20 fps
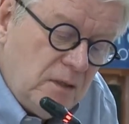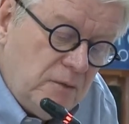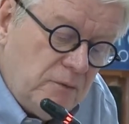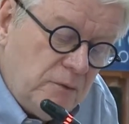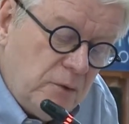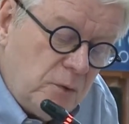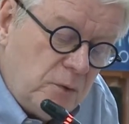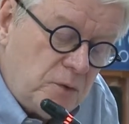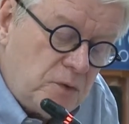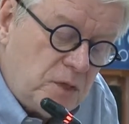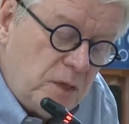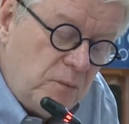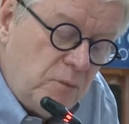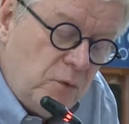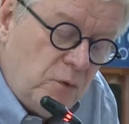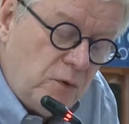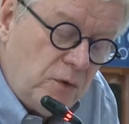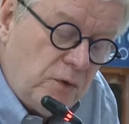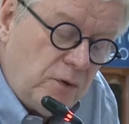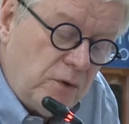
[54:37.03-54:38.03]
focusing
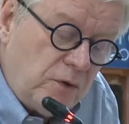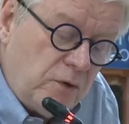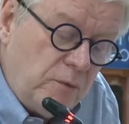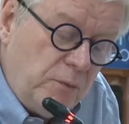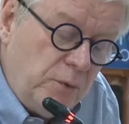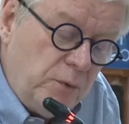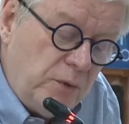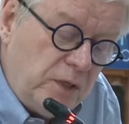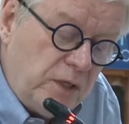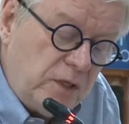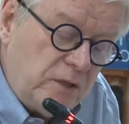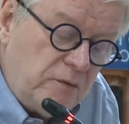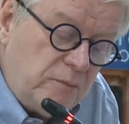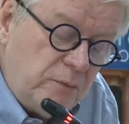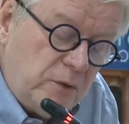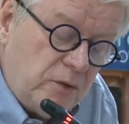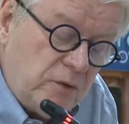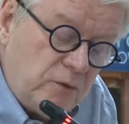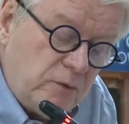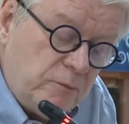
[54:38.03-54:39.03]
more on the communicative
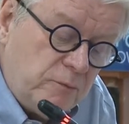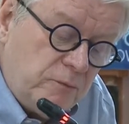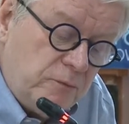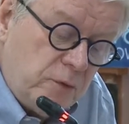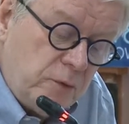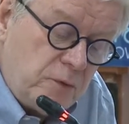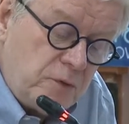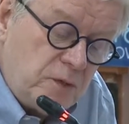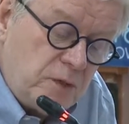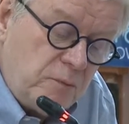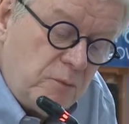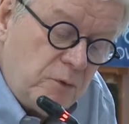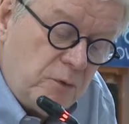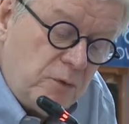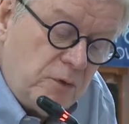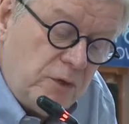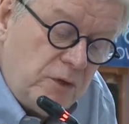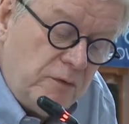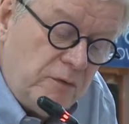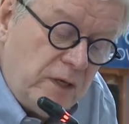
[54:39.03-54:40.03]
part or focusing more
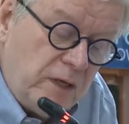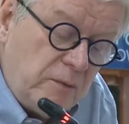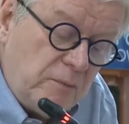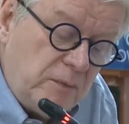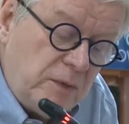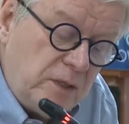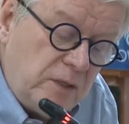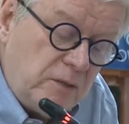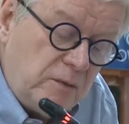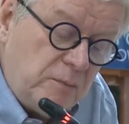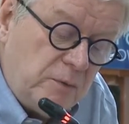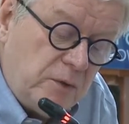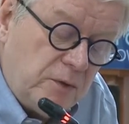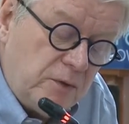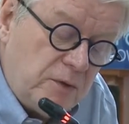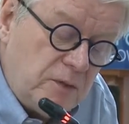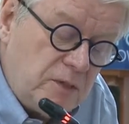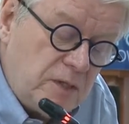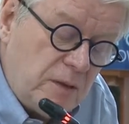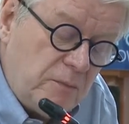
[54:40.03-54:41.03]
on the developmental
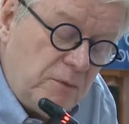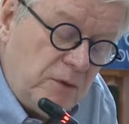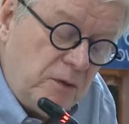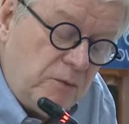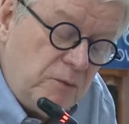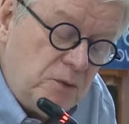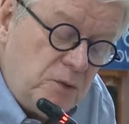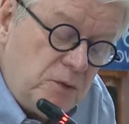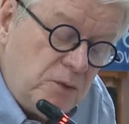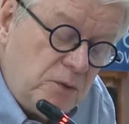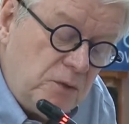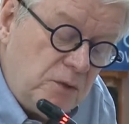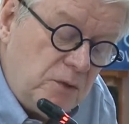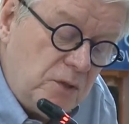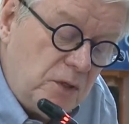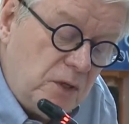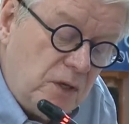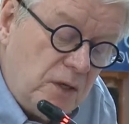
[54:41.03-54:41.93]
part is something we should